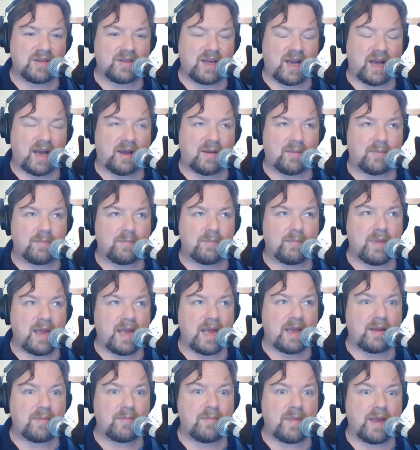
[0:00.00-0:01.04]

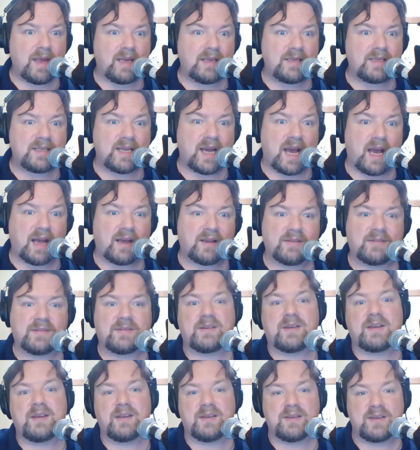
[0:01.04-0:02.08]
man-made
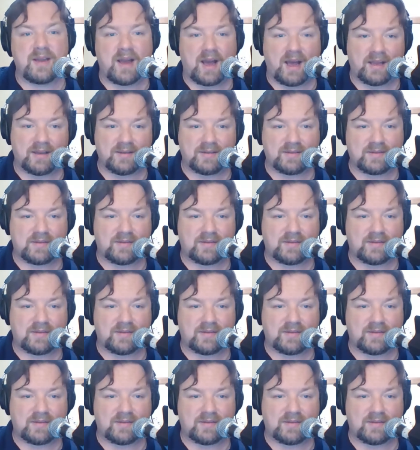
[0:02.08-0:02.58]
tusk nuts.